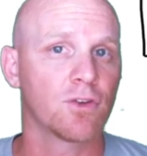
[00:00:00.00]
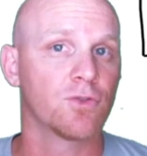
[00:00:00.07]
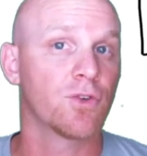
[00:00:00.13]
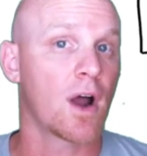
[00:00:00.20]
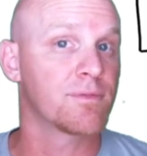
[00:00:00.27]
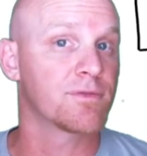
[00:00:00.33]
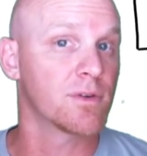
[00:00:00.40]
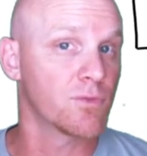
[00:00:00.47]
so
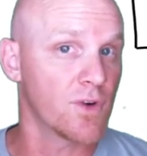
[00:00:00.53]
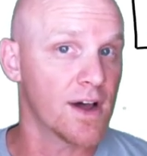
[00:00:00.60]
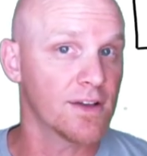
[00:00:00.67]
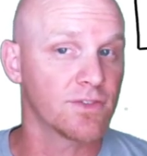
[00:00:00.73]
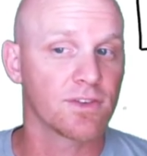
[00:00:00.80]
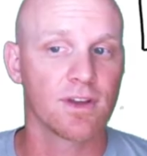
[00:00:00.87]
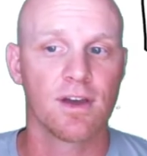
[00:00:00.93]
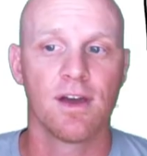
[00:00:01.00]
drop from
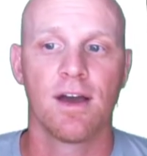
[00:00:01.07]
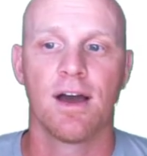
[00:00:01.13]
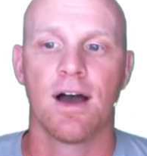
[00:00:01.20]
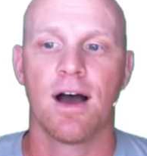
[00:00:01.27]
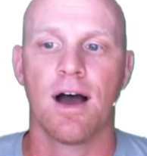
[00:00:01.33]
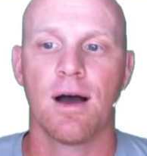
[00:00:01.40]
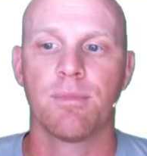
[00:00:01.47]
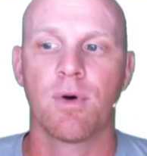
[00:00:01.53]
rest,
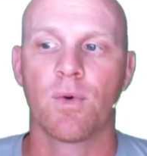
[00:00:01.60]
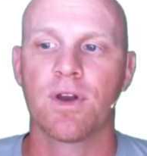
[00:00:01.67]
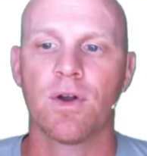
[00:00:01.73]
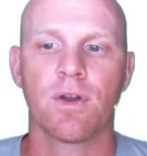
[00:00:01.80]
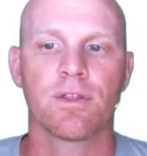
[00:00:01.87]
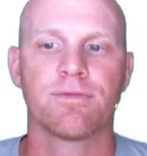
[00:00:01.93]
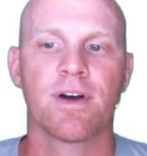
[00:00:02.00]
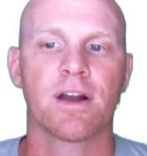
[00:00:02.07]
uh, but we don't
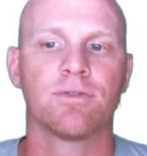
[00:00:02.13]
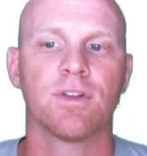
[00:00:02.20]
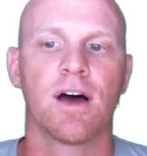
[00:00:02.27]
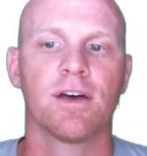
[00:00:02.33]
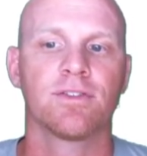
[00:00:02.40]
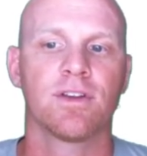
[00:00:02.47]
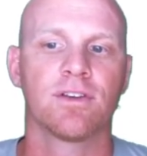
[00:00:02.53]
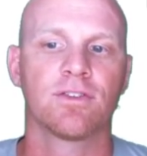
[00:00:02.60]
know the final
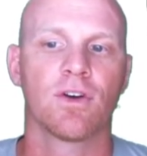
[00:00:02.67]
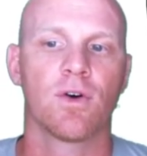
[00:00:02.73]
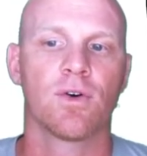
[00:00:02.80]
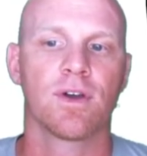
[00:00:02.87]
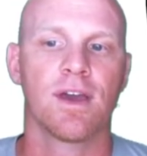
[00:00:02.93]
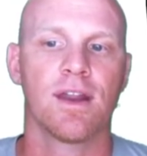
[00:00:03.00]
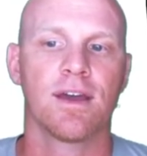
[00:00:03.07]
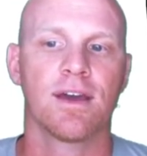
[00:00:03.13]
velocity, so
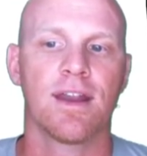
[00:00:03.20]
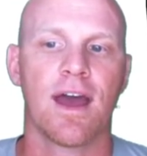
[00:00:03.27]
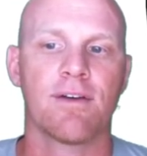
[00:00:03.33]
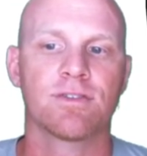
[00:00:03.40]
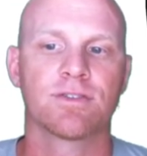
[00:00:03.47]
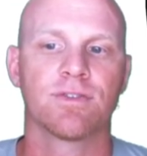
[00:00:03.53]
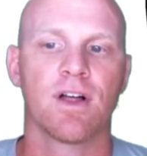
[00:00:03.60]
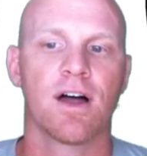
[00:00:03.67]
getting an
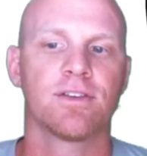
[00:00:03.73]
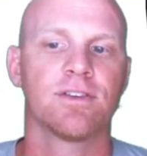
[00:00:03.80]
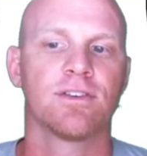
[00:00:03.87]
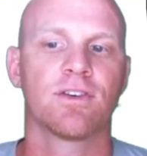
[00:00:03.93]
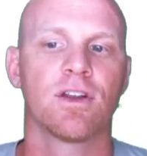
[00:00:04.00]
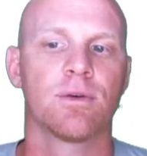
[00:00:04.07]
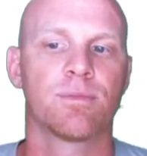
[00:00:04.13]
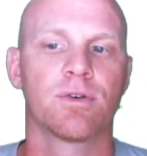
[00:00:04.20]
average velocity is
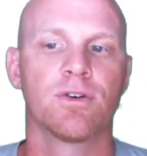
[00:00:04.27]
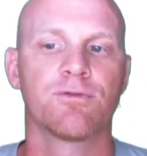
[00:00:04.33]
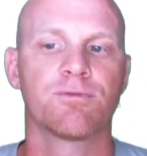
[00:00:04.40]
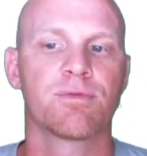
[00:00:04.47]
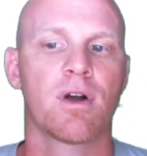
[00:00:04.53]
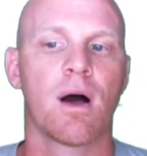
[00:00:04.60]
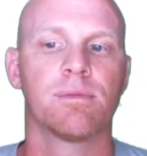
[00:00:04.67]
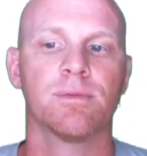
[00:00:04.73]
going to prove
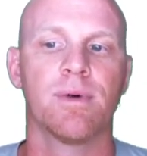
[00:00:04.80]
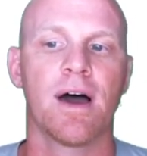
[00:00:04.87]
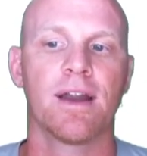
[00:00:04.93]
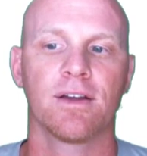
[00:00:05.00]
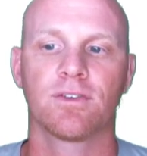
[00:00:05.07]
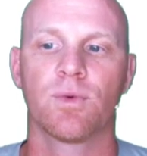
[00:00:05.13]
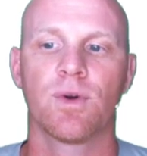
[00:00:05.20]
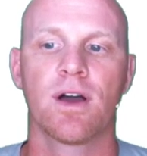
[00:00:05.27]

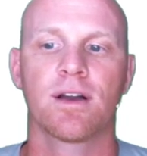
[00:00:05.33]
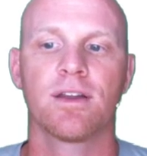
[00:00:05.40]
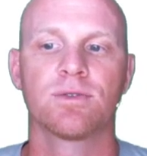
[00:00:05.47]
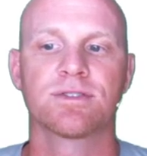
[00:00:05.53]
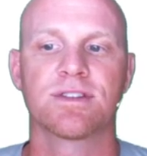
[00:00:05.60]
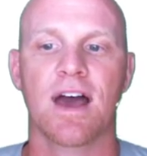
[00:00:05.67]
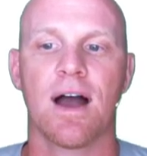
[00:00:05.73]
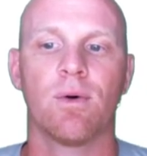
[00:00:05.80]
problematic, so we're not going to
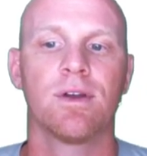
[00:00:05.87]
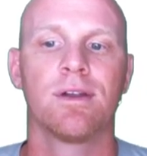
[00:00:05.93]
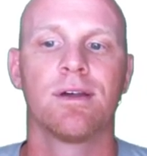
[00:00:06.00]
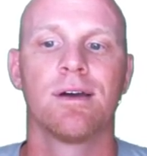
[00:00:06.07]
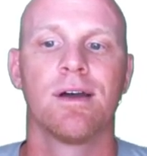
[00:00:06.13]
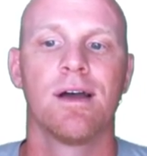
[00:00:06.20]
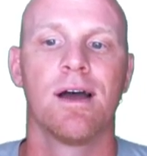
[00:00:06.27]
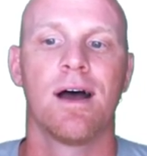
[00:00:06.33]
use that one.
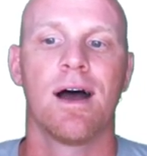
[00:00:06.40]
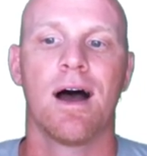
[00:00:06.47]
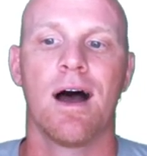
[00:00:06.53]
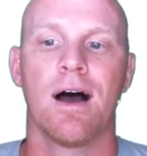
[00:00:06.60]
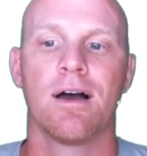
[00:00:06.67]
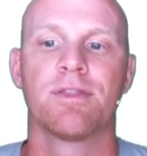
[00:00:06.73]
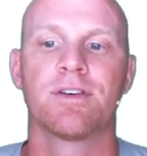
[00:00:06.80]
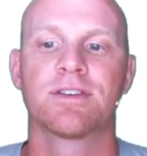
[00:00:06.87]

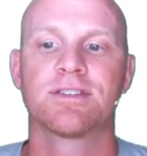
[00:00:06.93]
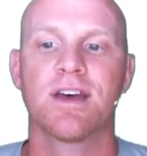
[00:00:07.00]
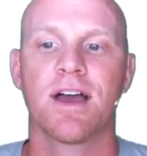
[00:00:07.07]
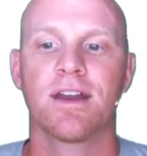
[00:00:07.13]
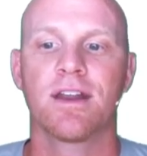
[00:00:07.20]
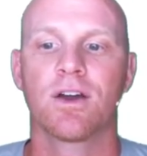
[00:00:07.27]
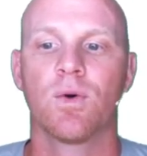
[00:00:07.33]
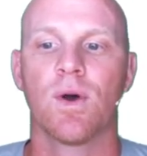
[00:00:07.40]
Uh, the
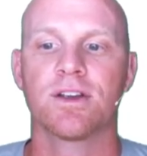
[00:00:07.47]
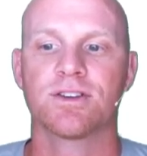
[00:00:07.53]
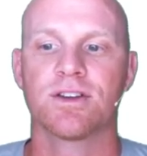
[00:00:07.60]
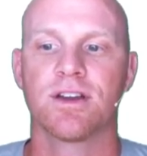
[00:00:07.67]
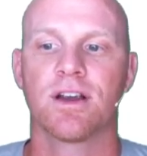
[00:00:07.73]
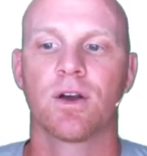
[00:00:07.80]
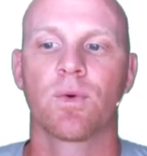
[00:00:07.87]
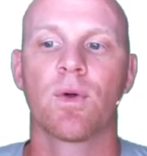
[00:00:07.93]
second equation
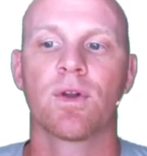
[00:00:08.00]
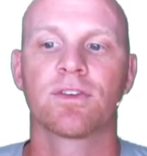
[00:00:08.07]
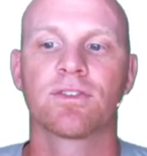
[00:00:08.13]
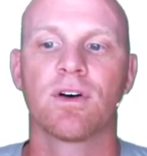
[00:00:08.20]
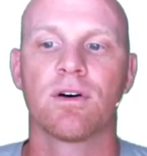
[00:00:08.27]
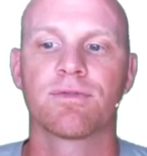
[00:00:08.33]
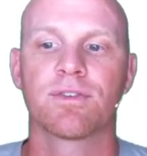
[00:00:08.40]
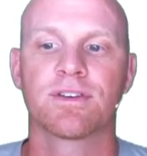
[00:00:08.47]
here, we want to
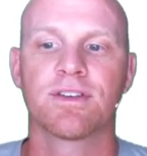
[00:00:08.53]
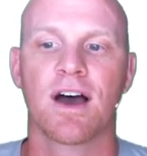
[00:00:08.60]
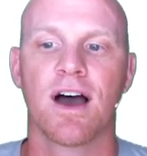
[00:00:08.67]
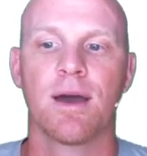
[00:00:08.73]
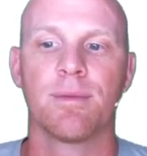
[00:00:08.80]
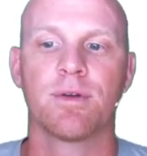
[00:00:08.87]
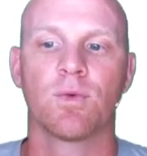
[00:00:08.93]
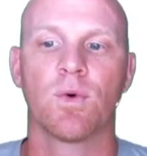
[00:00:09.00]
solve for
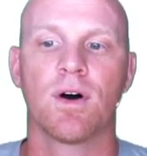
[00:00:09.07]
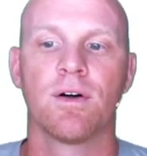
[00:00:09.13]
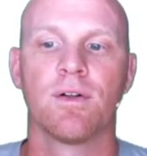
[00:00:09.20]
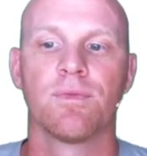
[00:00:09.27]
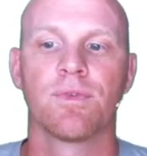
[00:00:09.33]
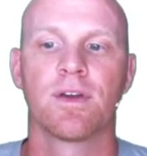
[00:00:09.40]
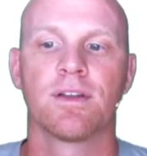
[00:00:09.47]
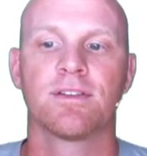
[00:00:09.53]
time, and while
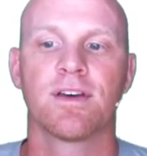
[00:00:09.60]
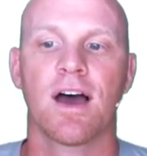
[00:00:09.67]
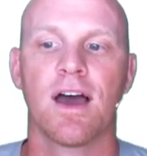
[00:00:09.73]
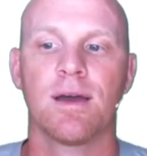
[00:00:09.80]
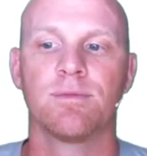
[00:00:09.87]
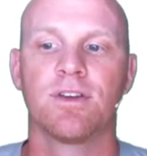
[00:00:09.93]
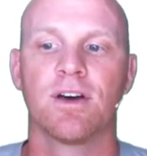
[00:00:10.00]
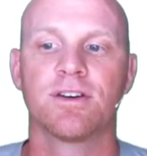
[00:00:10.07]

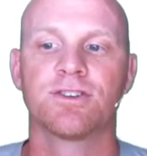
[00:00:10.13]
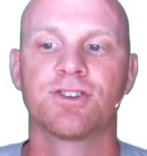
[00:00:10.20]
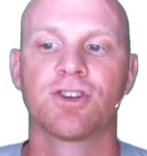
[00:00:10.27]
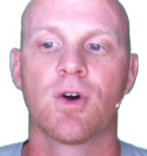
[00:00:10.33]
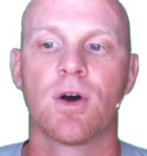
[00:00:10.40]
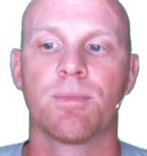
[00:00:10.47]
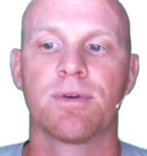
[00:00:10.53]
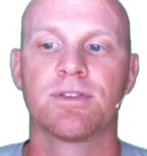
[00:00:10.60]
time does
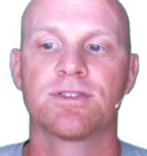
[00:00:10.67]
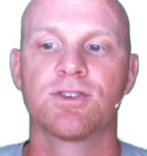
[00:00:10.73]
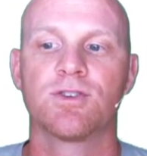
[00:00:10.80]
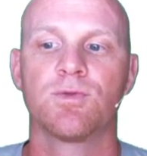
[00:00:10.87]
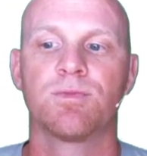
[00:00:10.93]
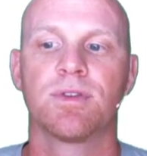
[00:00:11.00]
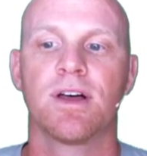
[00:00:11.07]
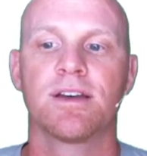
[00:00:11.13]
show up in
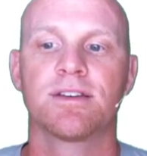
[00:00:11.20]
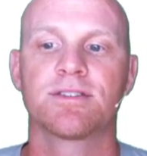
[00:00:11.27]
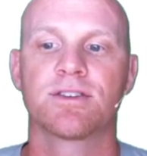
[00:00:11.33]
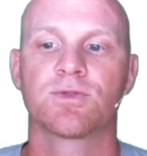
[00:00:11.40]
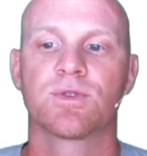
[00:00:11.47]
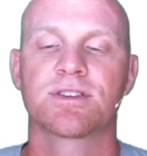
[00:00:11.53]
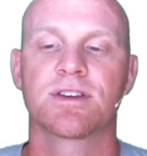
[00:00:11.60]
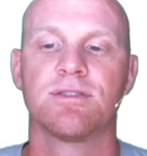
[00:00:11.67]
two
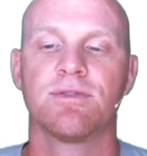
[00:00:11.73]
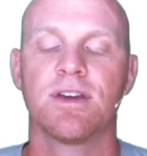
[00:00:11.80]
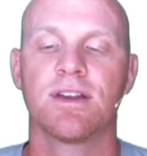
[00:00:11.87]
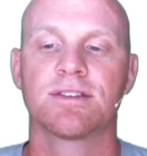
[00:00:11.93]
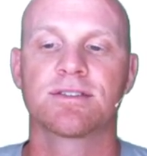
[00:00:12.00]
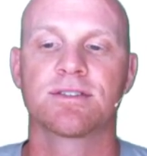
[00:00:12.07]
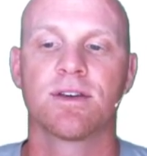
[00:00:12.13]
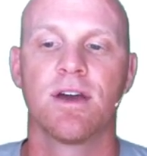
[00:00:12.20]
places, what's
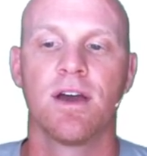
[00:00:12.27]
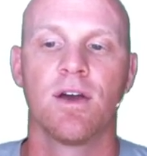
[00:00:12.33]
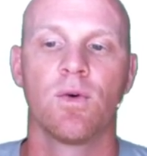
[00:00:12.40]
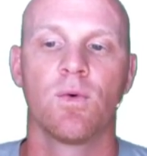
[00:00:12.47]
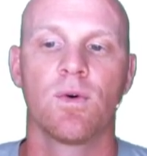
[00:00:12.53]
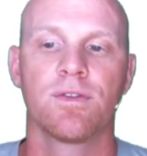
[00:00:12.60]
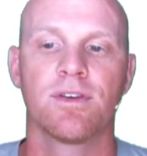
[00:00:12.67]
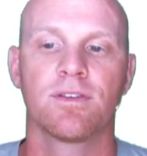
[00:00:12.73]
convenient is
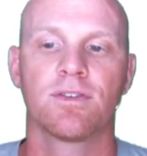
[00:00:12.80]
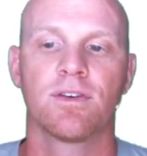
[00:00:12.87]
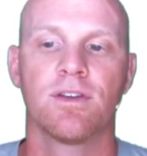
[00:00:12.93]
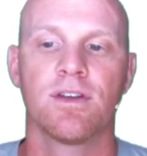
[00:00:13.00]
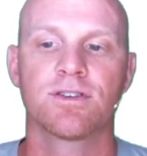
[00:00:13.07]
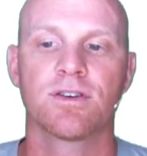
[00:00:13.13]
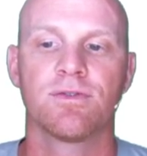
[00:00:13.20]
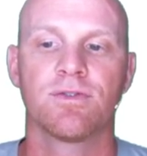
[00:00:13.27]
with this
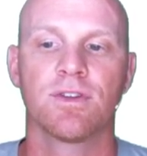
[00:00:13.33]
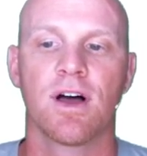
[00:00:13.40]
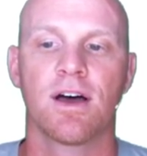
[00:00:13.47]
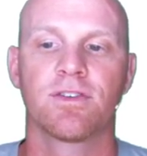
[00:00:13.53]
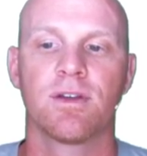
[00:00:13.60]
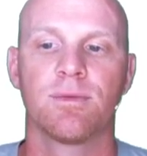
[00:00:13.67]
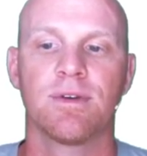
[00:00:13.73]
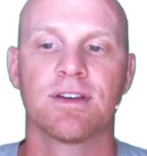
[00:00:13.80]
initial
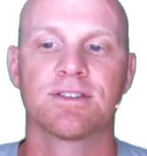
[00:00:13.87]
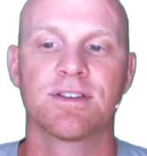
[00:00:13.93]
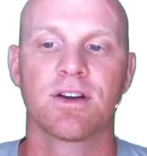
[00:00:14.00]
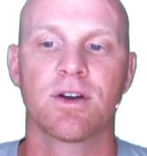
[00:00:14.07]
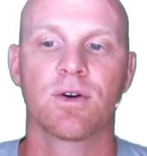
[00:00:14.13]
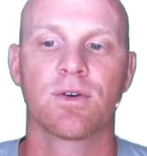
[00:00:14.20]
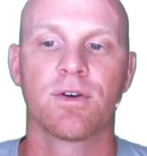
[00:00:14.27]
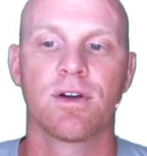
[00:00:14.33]
velocity being
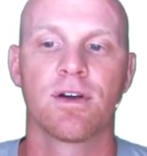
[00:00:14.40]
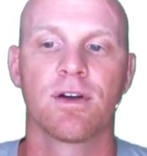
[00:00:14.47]
zero,